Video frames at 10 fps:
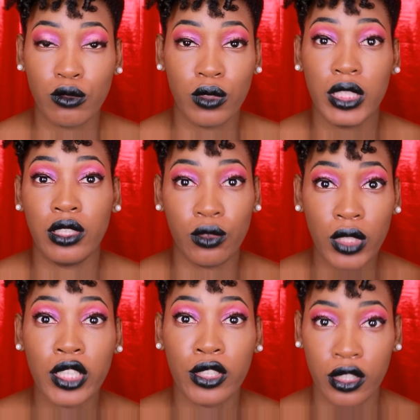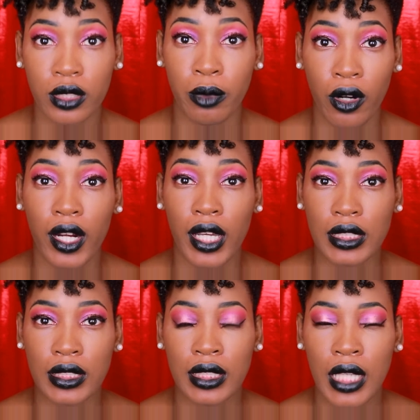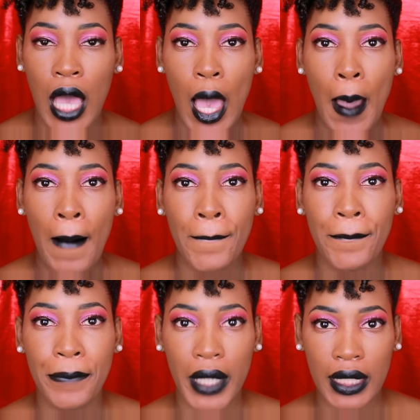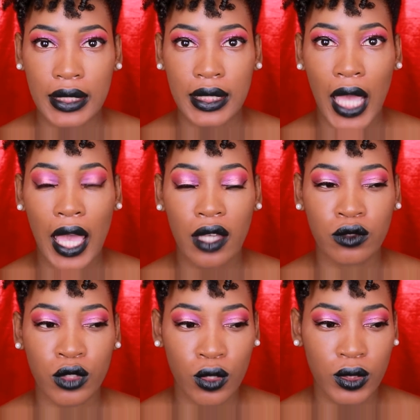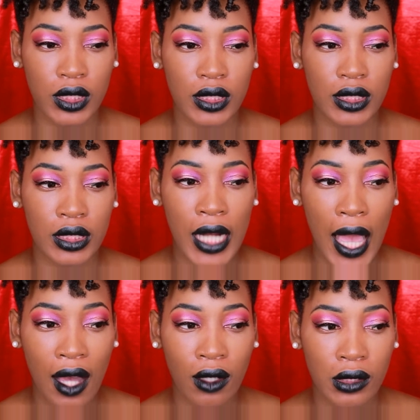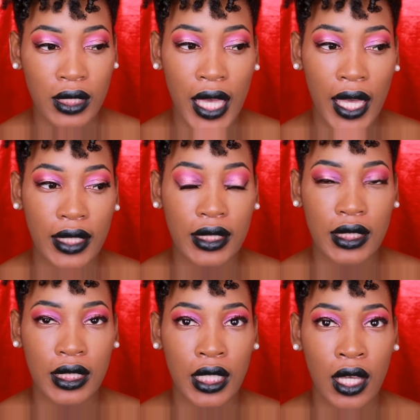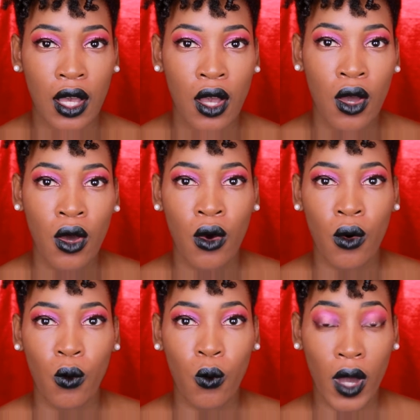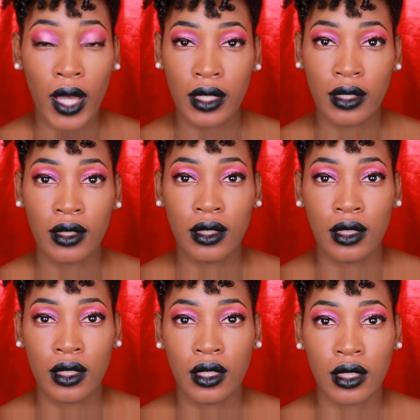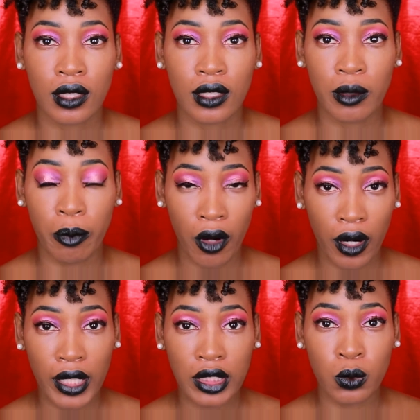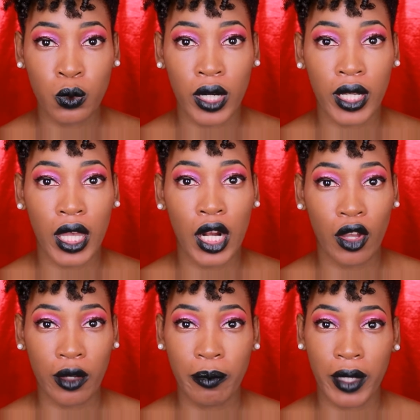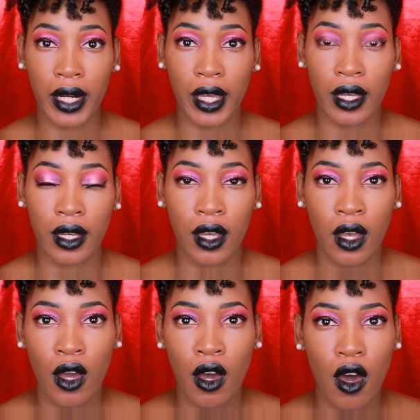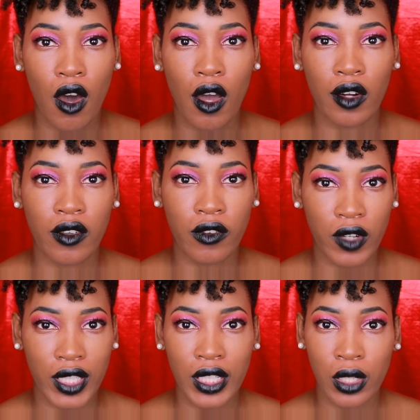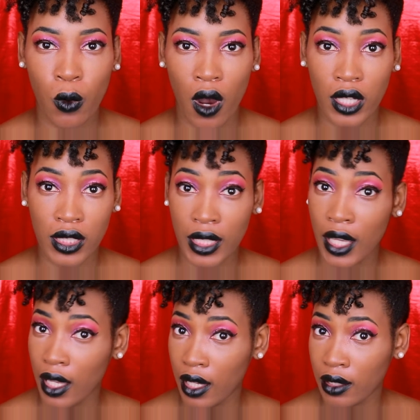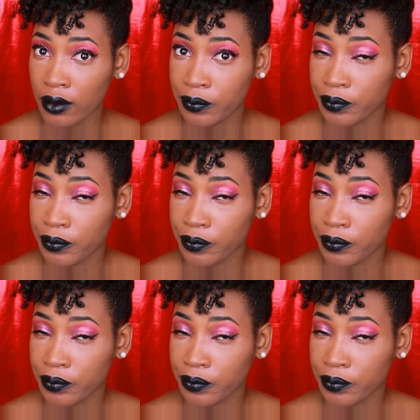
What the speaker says: They're really good products. But I have noticed now that, one, the products work a lot better on freshly washed hair.